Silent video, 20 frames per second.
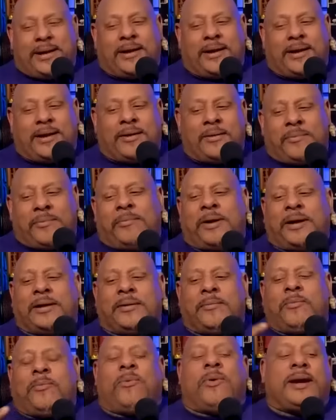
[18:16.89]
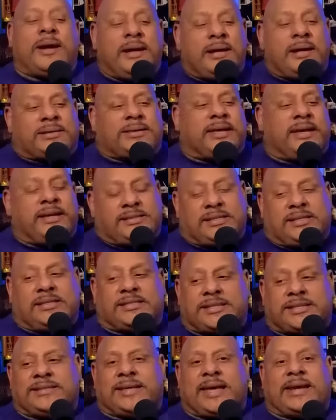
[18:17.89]
what one of the things is
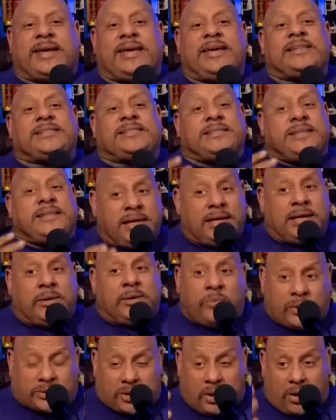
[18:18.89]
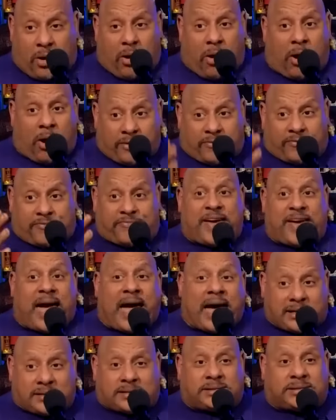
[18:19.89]
that he's dealing with the hard
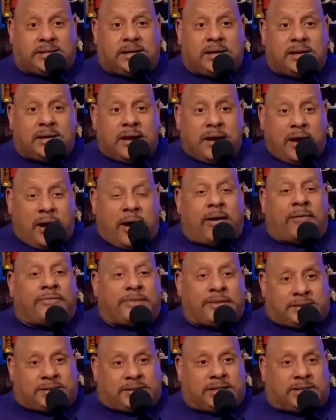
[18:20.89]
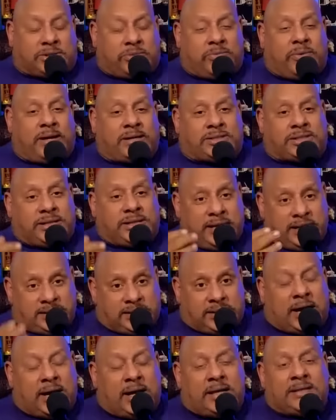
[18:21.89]
facts of the situation he
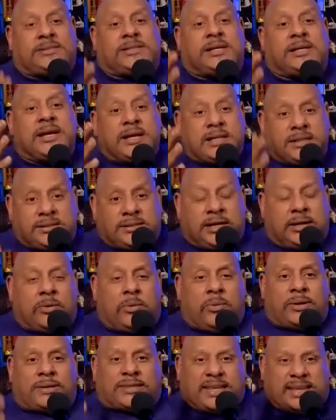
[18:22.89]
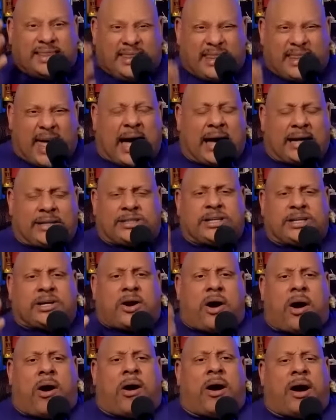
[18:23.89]
does deal with the logic,
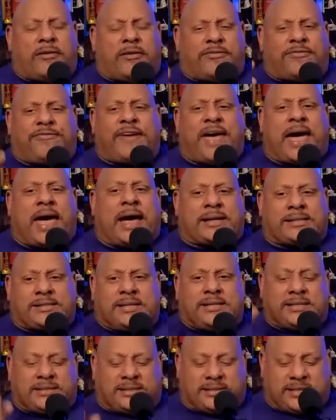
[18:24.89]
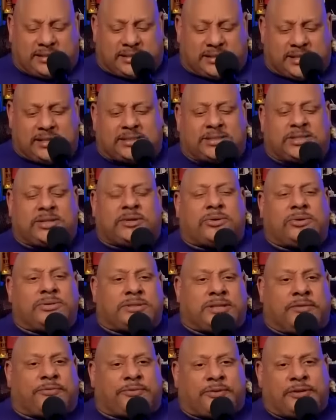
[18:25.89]
hard facts, and the statistical mm-hmm.
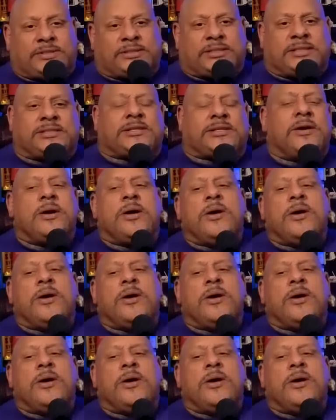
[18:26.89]
differences.